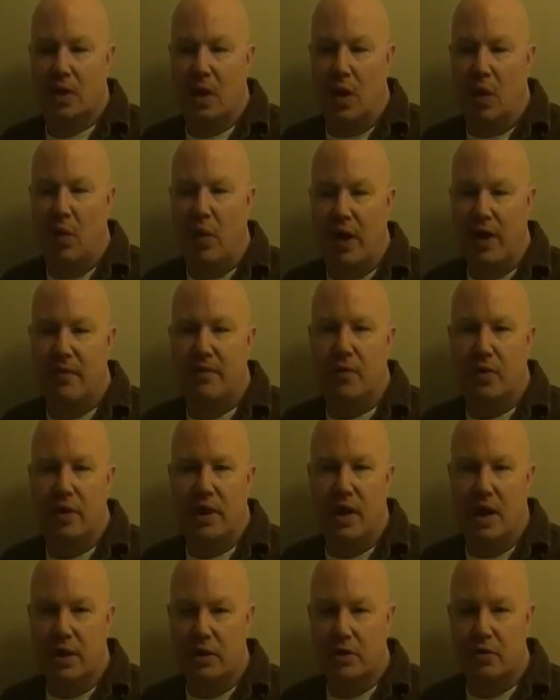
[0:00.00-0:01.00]
way for
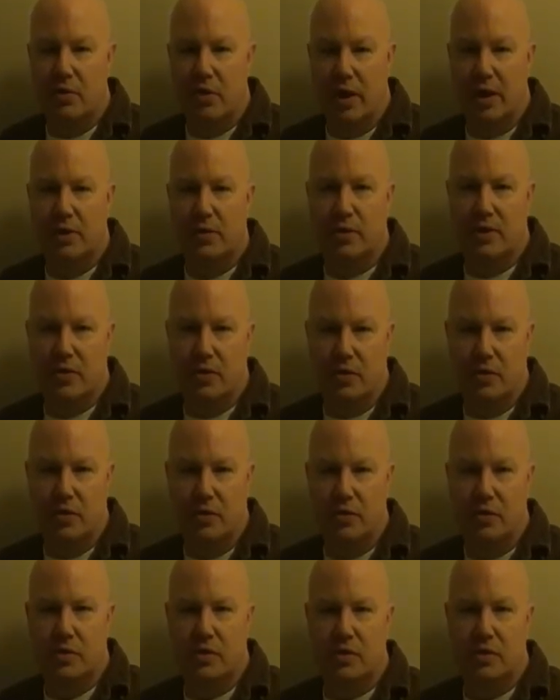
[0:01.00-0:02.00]
the undergraduate
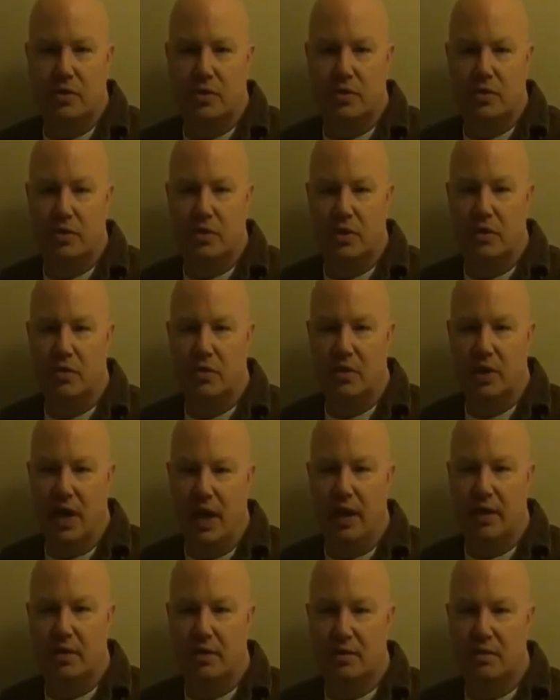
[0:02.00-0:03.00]
students to
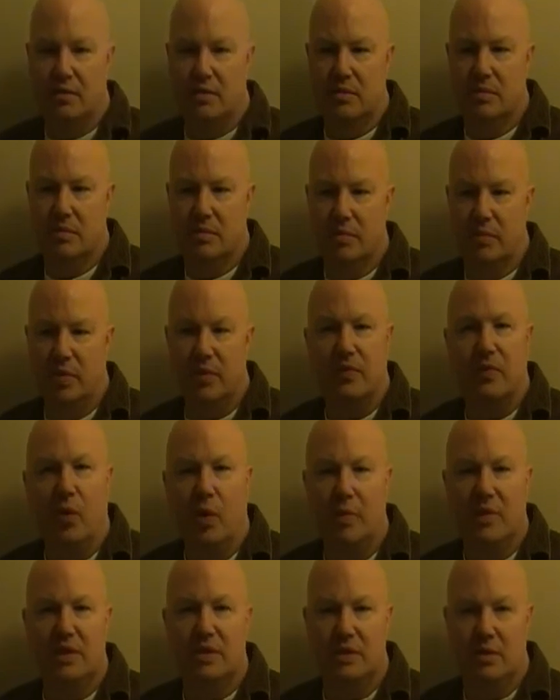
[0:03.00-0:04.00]
get
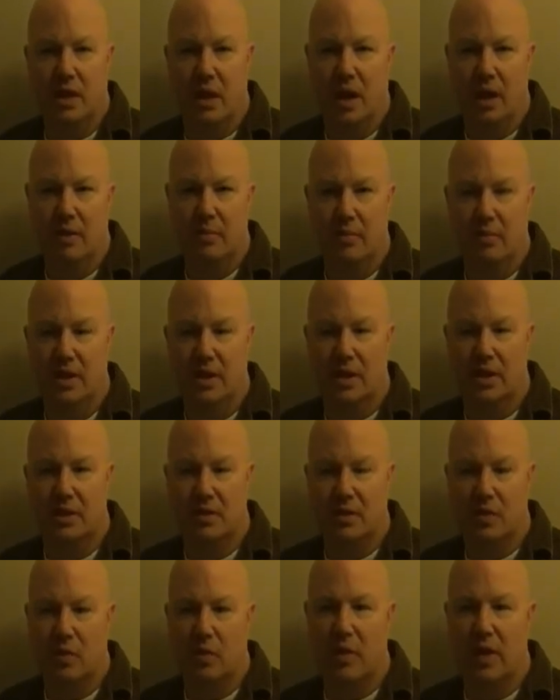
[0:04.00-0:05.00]
performance time,
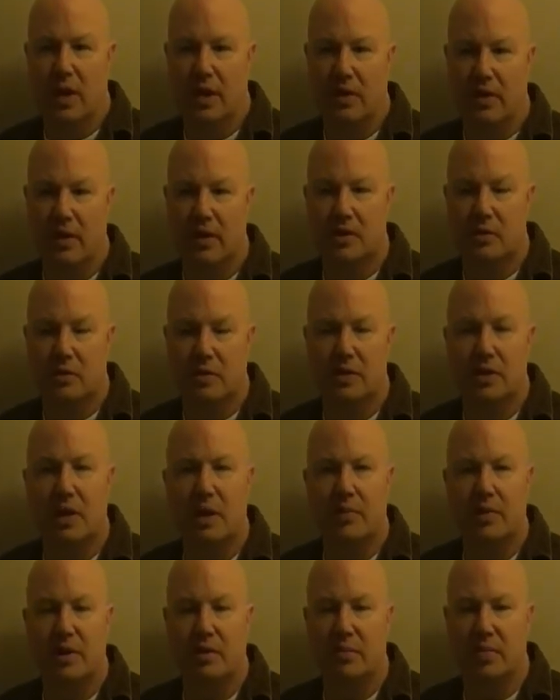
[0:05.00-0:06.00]
because the way things were
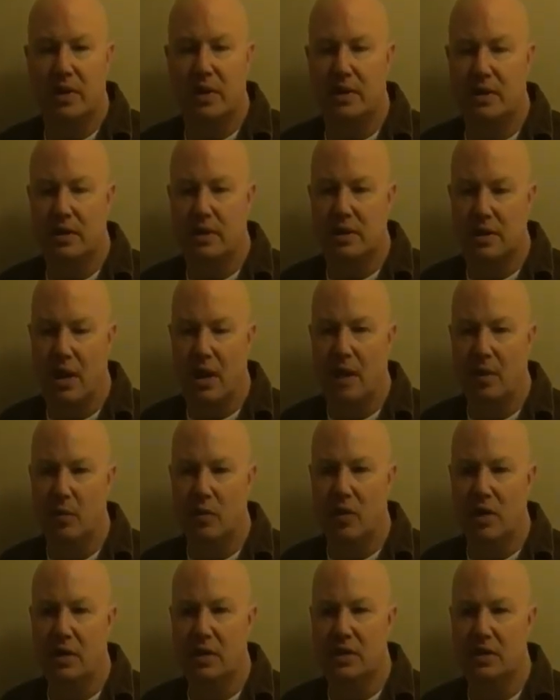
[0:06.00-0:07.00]
set up at Pitt at the
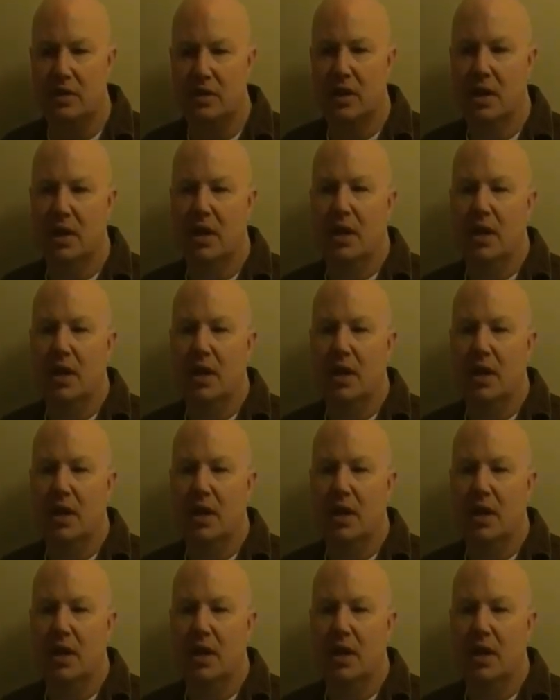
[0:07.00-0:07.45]
time was